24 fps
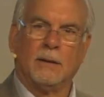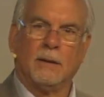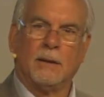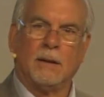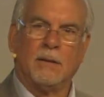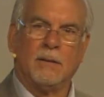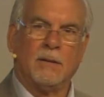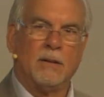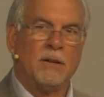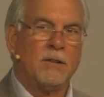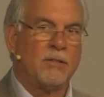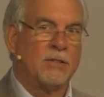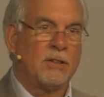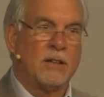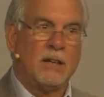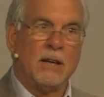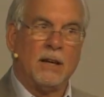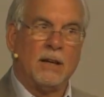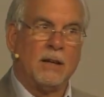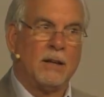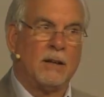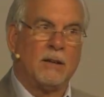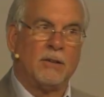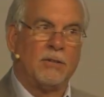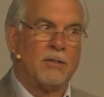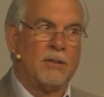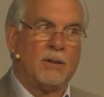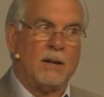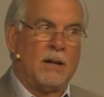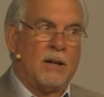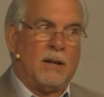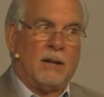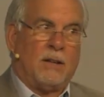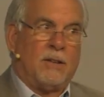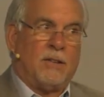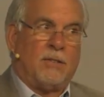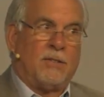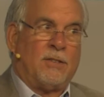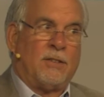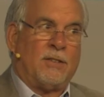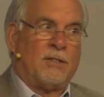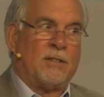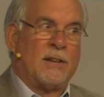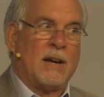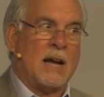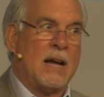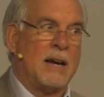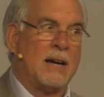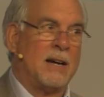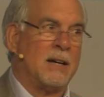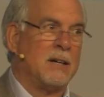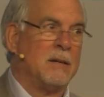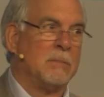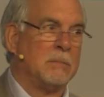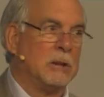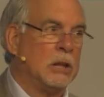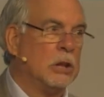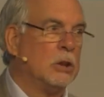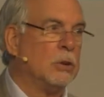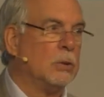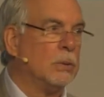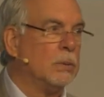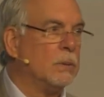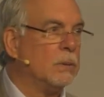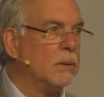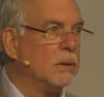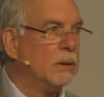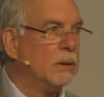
I mean, this isn't out of the blue.